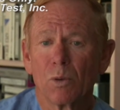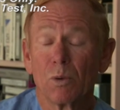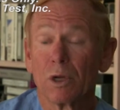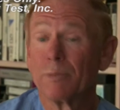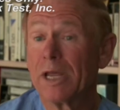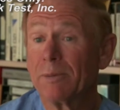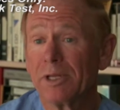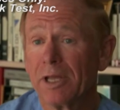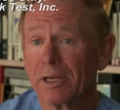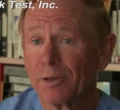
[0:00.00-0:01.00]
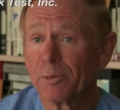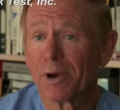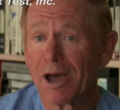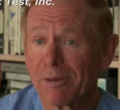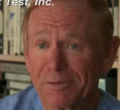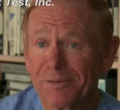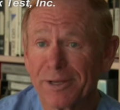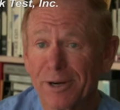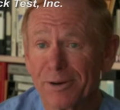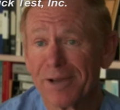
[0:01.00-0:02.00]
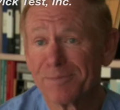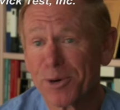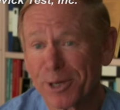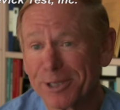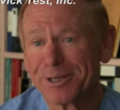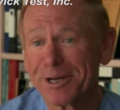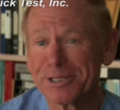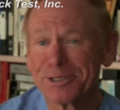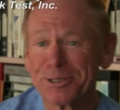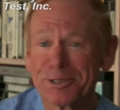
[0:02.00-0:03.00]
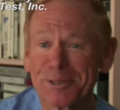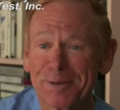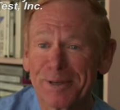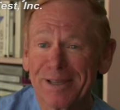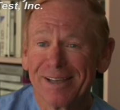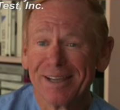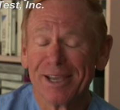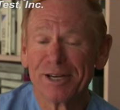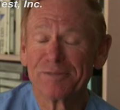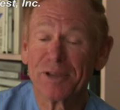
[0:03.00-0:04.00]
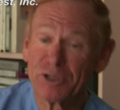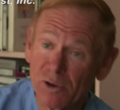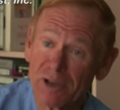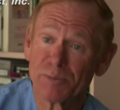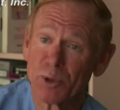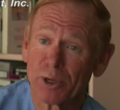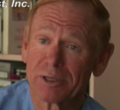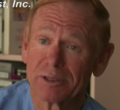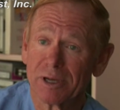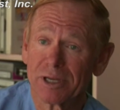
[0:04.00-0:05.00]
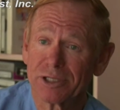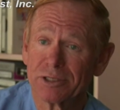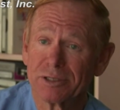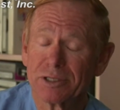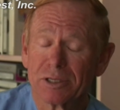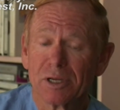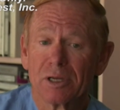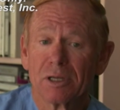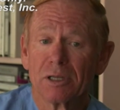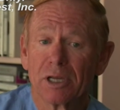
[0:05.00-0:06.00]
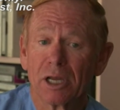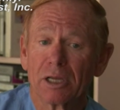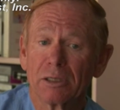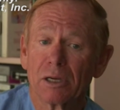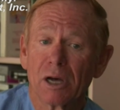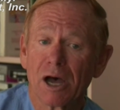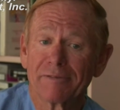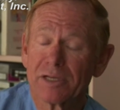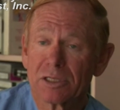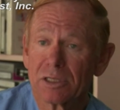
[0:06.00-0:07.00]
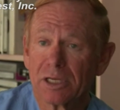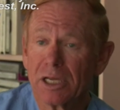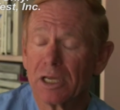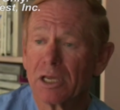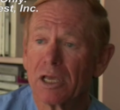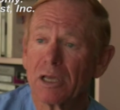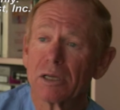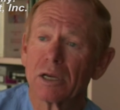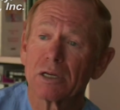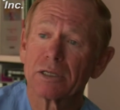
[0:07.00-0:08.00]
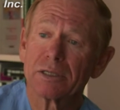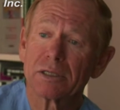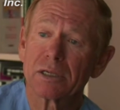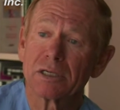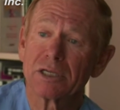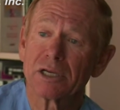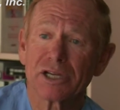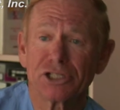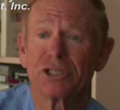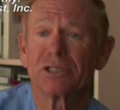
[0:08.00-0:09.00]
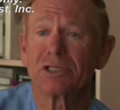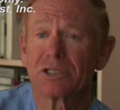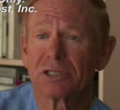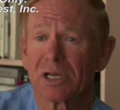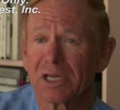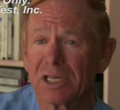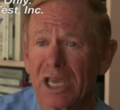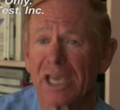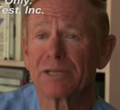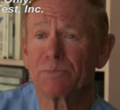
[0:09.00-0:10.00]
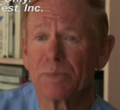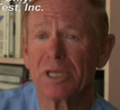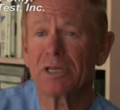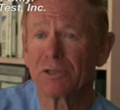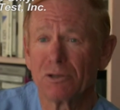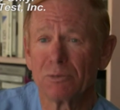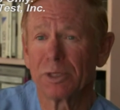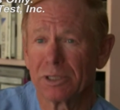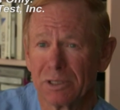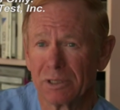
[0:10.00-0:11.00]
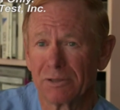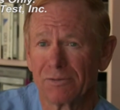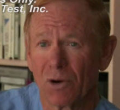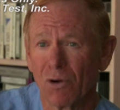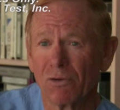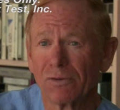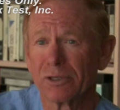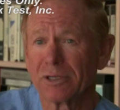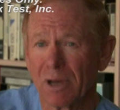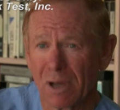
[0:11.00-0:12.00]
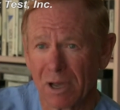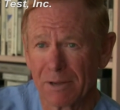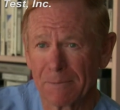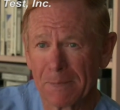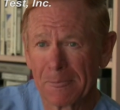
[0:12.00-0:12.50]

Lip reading: Well, it may be the end of the problem if they don't have more concussions. And if they do have more concussions, then obviously concussions can be cumulative over time.